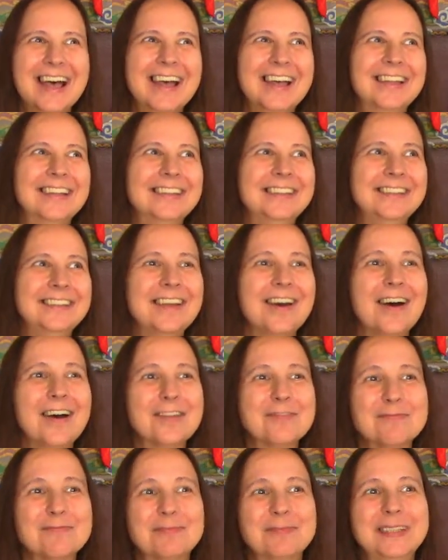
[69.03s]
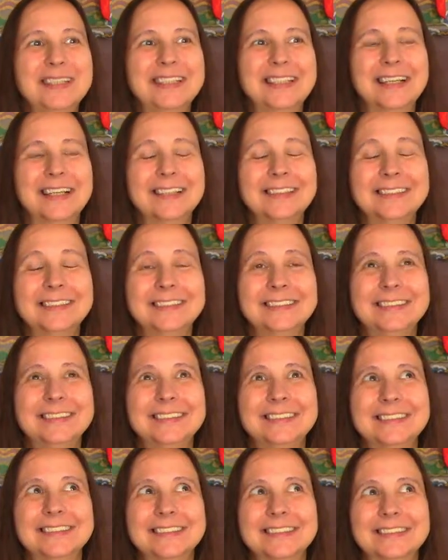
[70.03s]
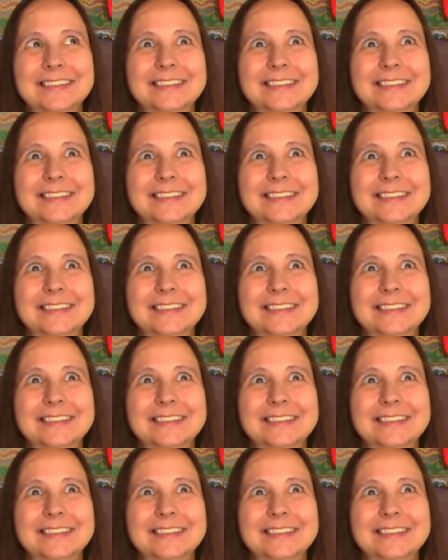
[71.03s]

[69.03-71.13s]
Not because